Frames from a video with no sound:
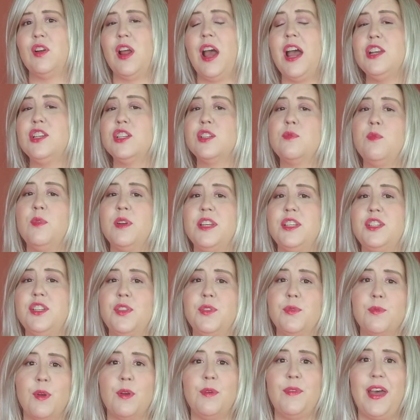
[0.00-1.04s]
I just wanted to
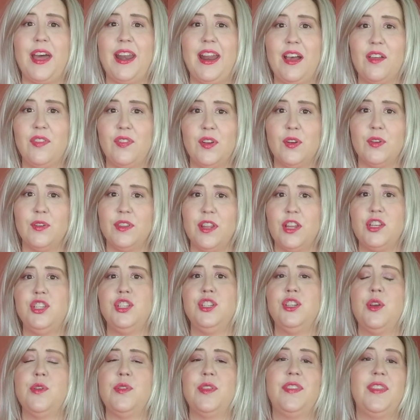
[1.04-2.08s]
throw that out there and let you
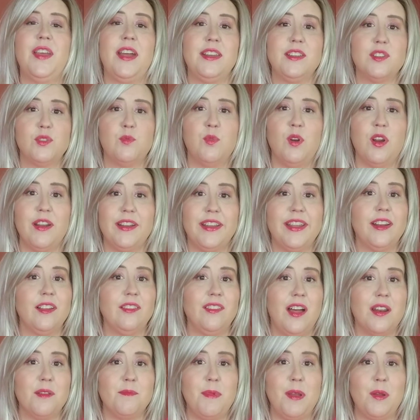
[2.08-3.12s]
know that that is where I get a
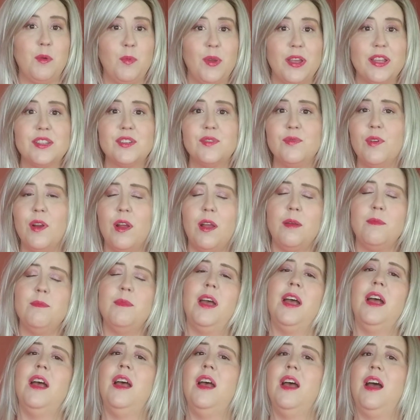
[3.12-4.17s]
lot of my wigs from,
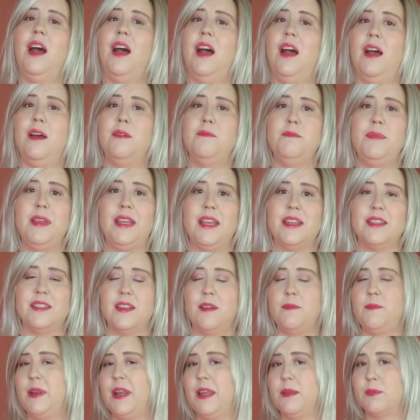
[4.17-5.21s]
because
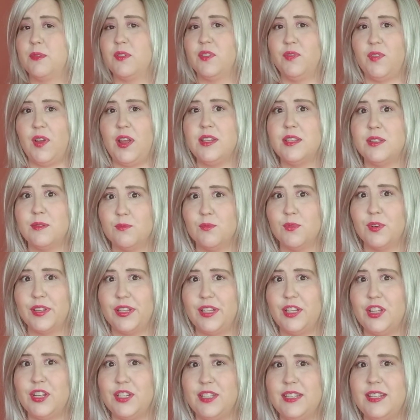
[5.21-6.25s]
I've been able to find some really
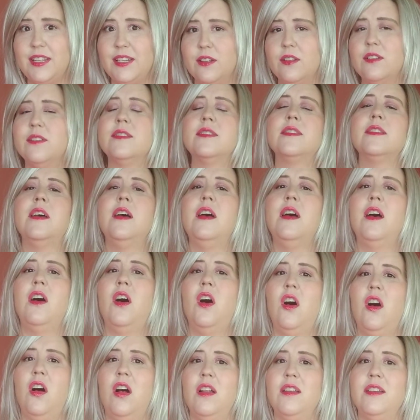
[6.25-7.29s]
good deals
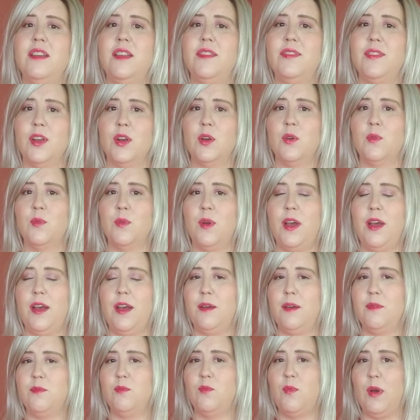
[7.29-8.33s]
on their
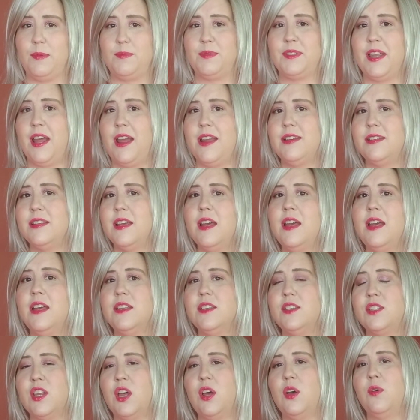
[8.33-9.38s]
website.
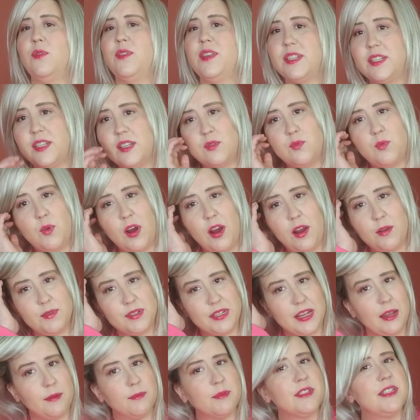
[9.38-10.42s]
So this is where I was
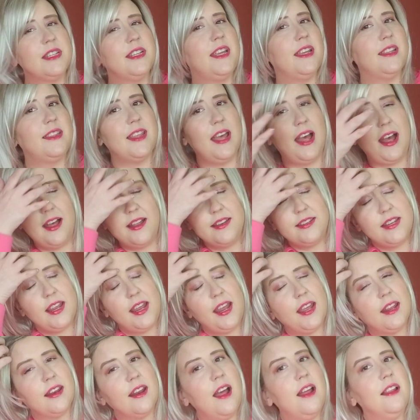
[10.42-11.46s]
able to get that,
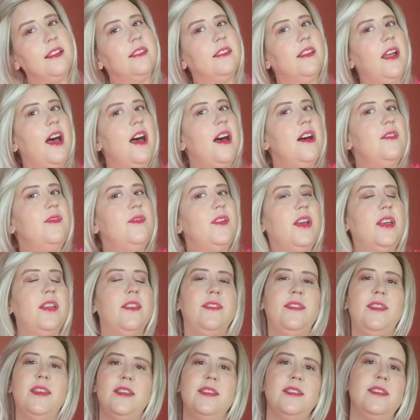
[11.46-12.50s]
and I love
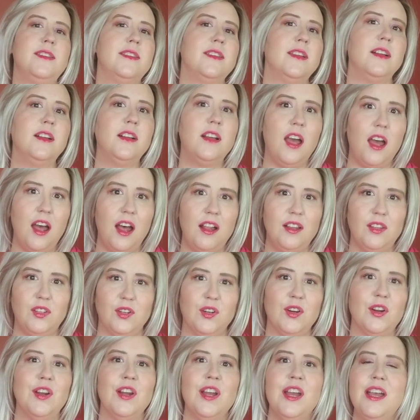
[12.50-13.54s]
this
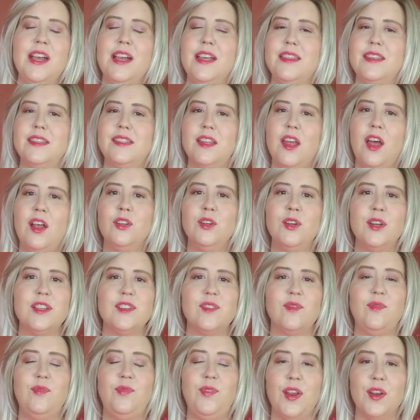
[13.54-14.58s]
color. This color is
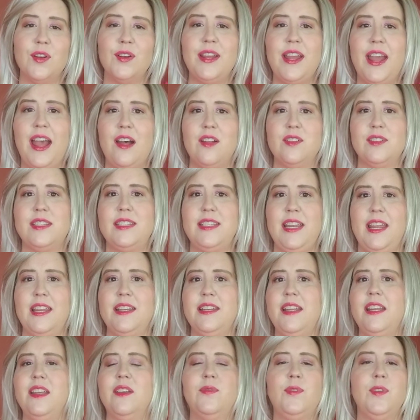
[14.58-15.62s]
very
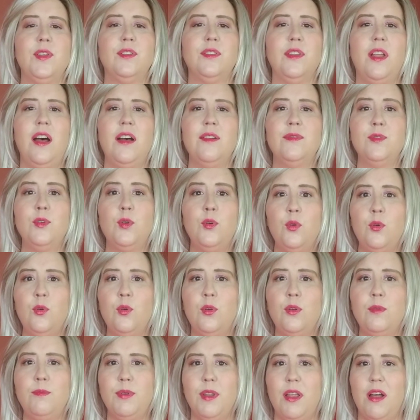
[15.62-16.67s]
outstanding. If you love
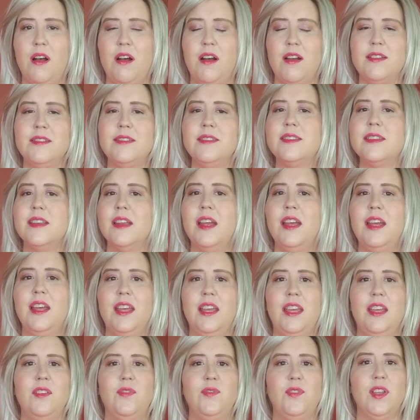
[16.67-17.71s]
cool blondes,
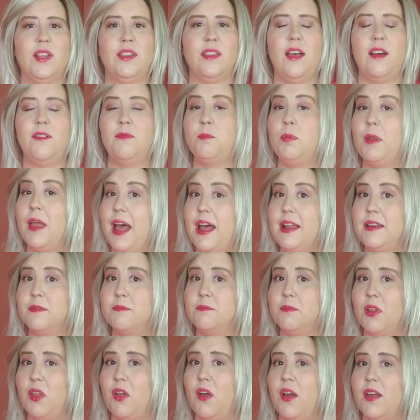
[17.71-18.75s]
if you love platinum
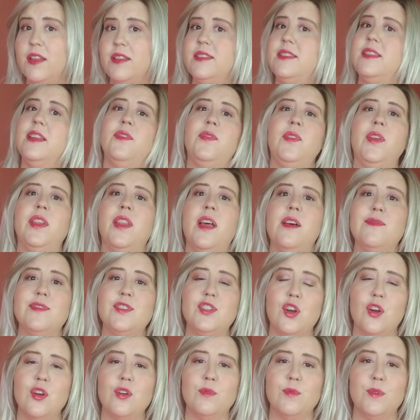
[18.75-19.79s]
blondes, if you love a
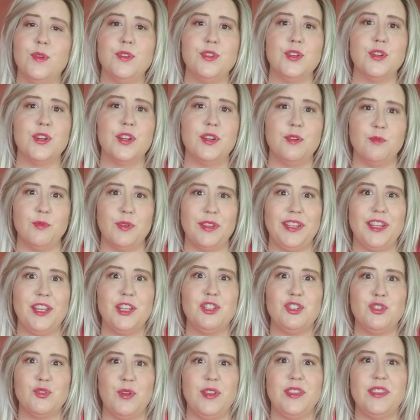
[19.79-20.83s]
dark root, you're going to really
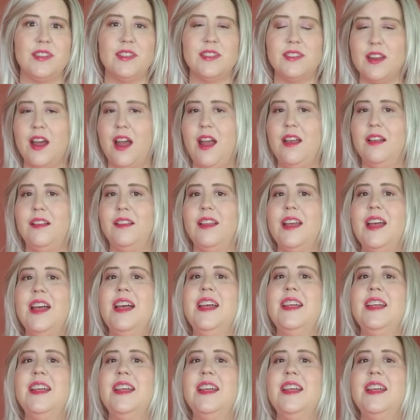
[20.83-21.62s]
enjoy this style.